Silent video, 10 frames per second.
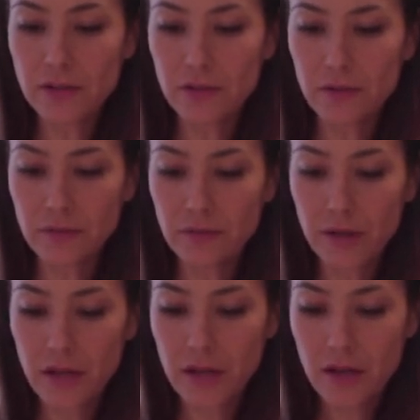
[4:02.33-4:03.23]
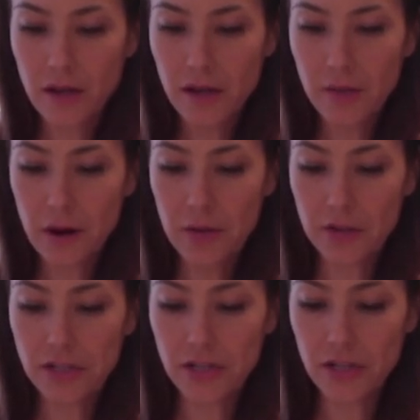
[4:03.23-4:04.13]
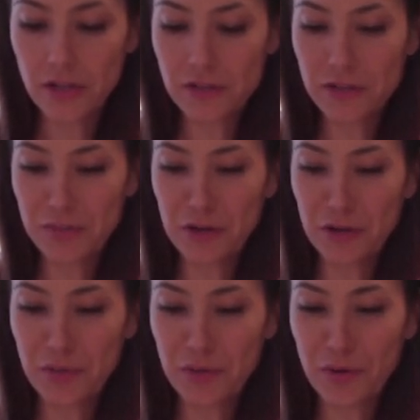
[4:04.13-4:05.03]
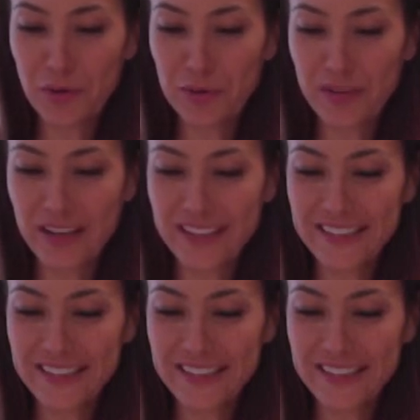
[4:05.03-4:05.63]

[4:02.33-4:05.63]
So I probably should have used a bigger bowl, but